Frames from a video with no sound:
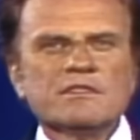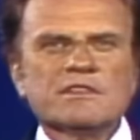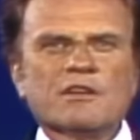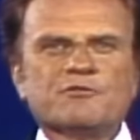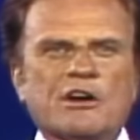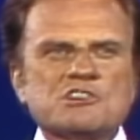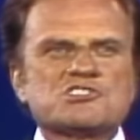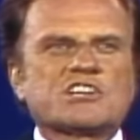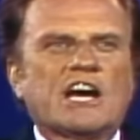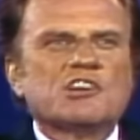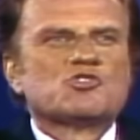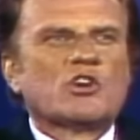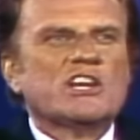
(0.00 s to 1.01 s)
the first
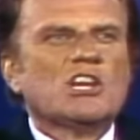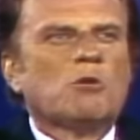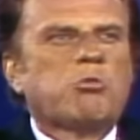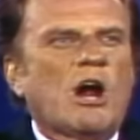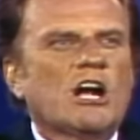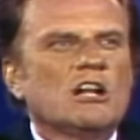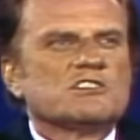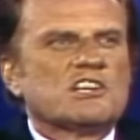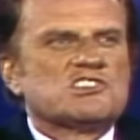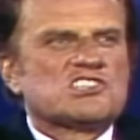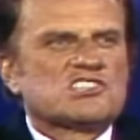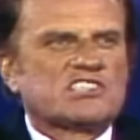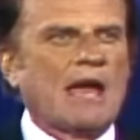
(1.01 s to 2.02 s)
country in the world to
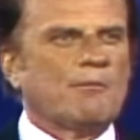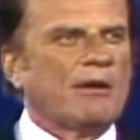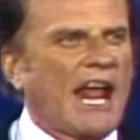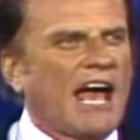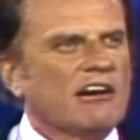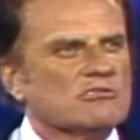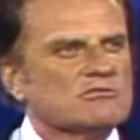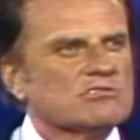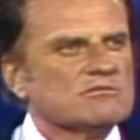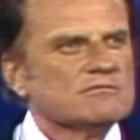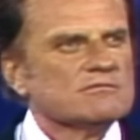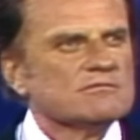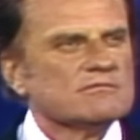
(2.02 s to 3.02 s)
stamp it out,
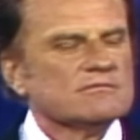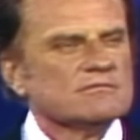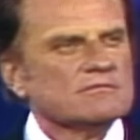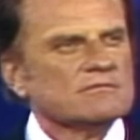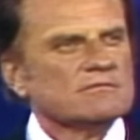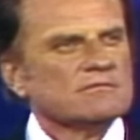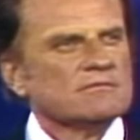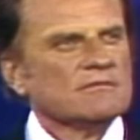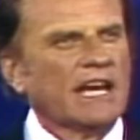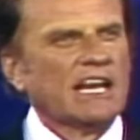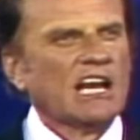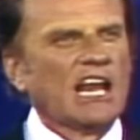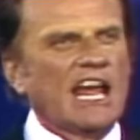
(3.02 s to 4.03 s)

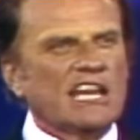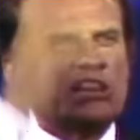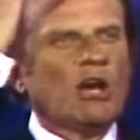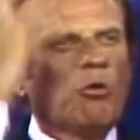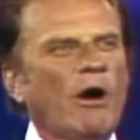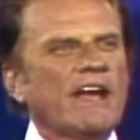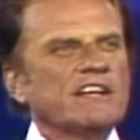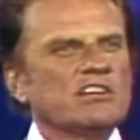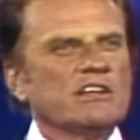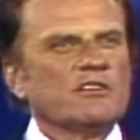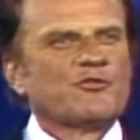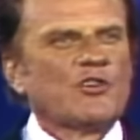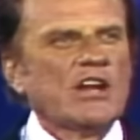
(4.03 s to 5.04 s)
and led the way to
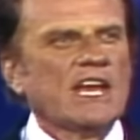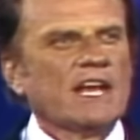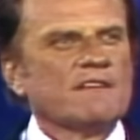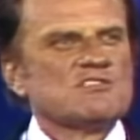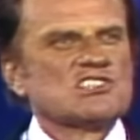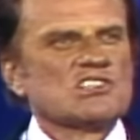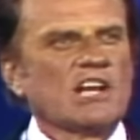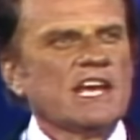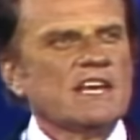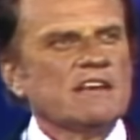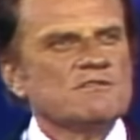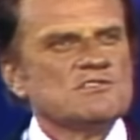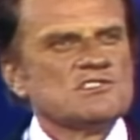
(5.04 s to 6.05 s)
the freeing of
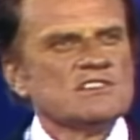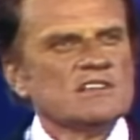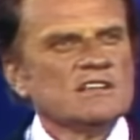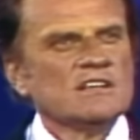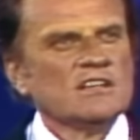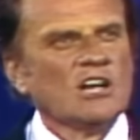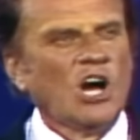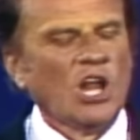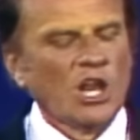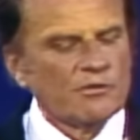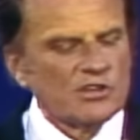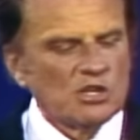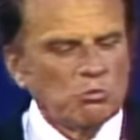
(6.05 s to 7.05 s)
slaves all
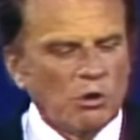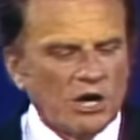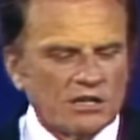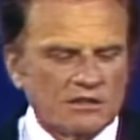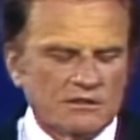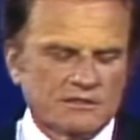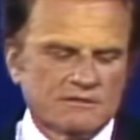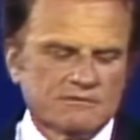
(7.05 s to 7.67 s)
over the world.